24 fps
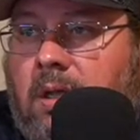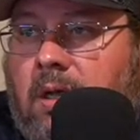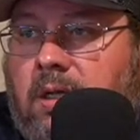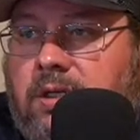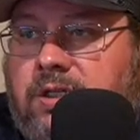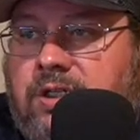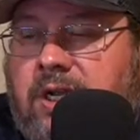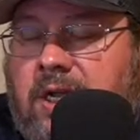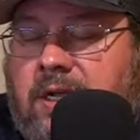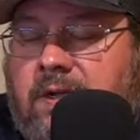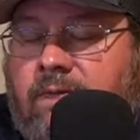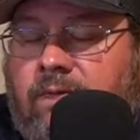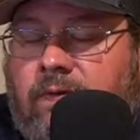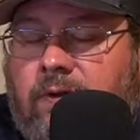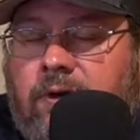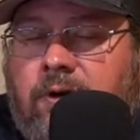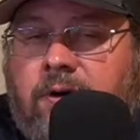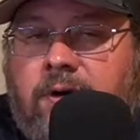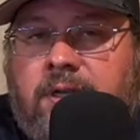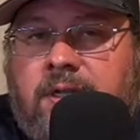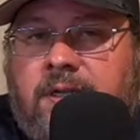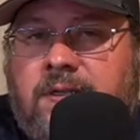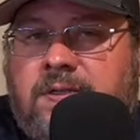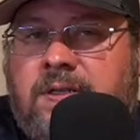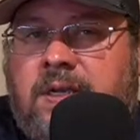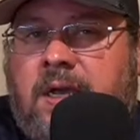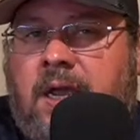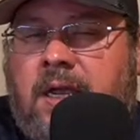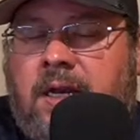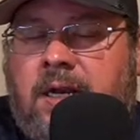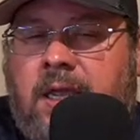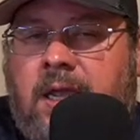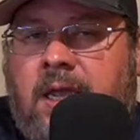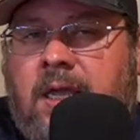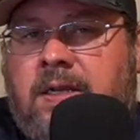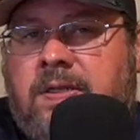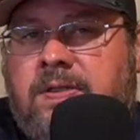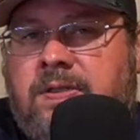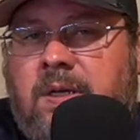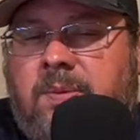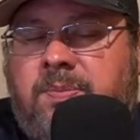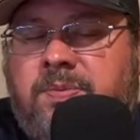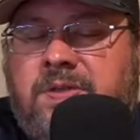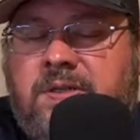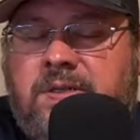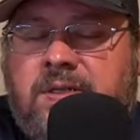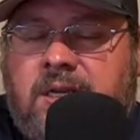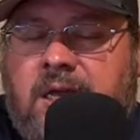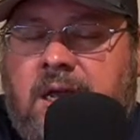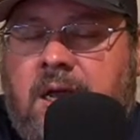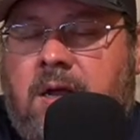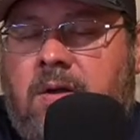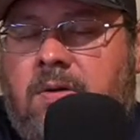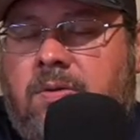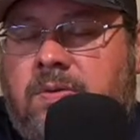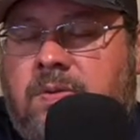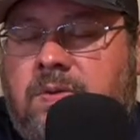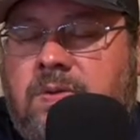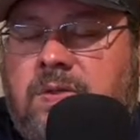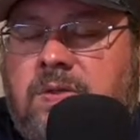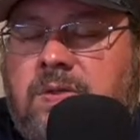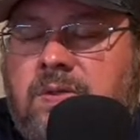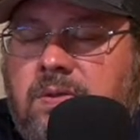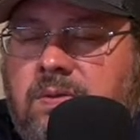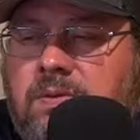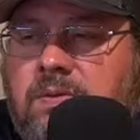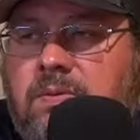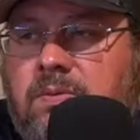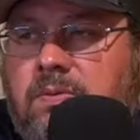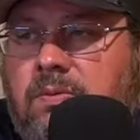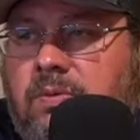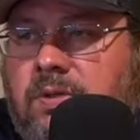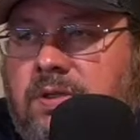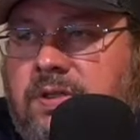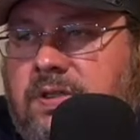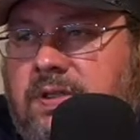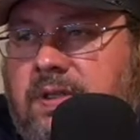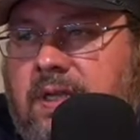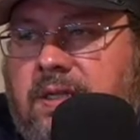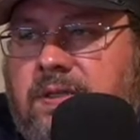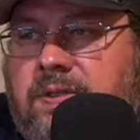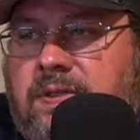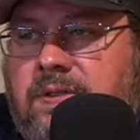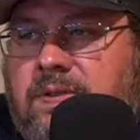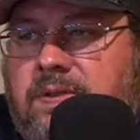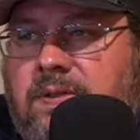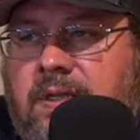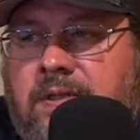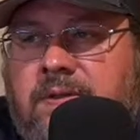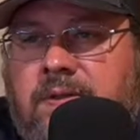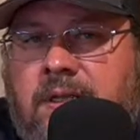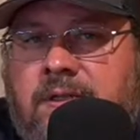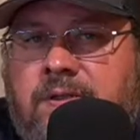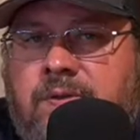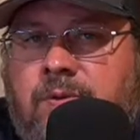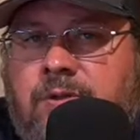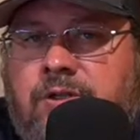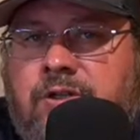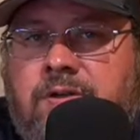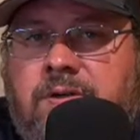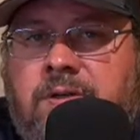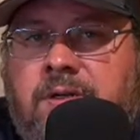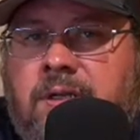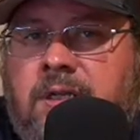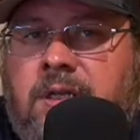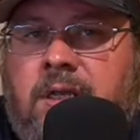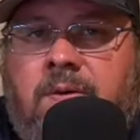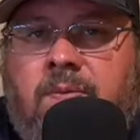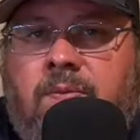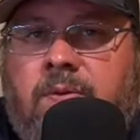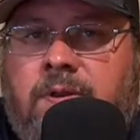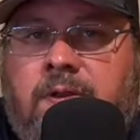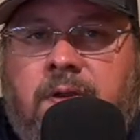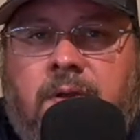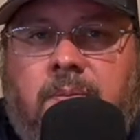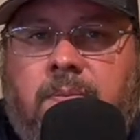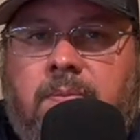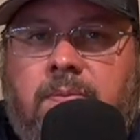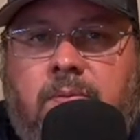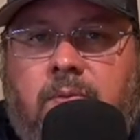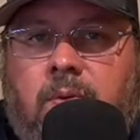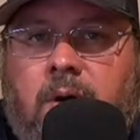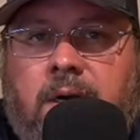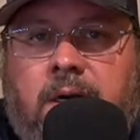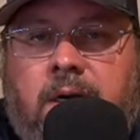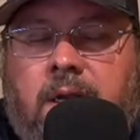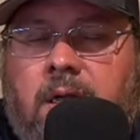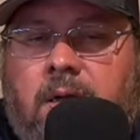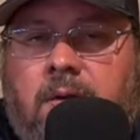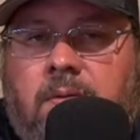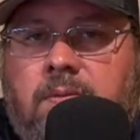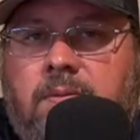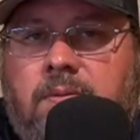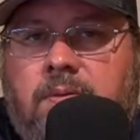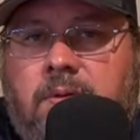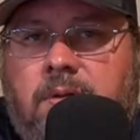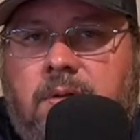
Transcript: Jack Flaherty has kind of had his ups and downs, which that's what you're going to get with him right now.